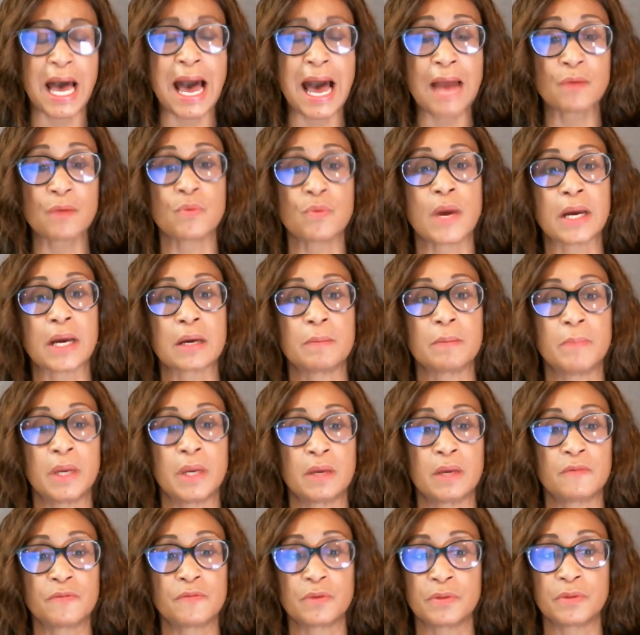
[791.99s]
I
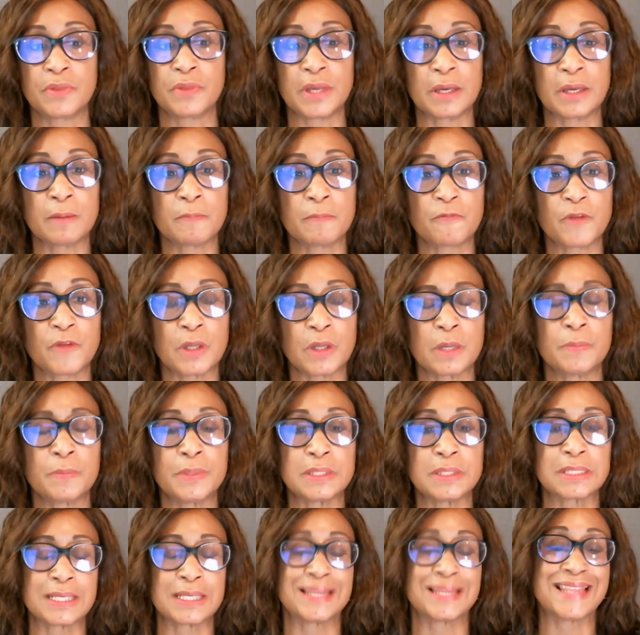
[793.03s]
recommend for them, Phillip,
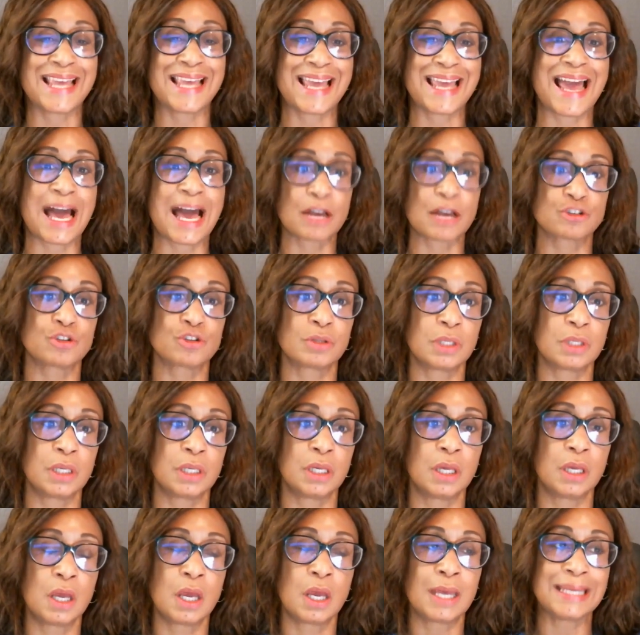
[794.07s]
is that they
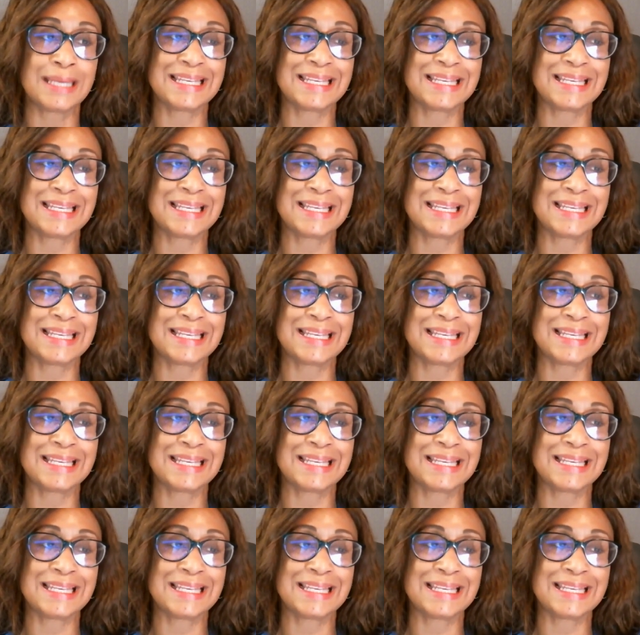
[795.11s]
actually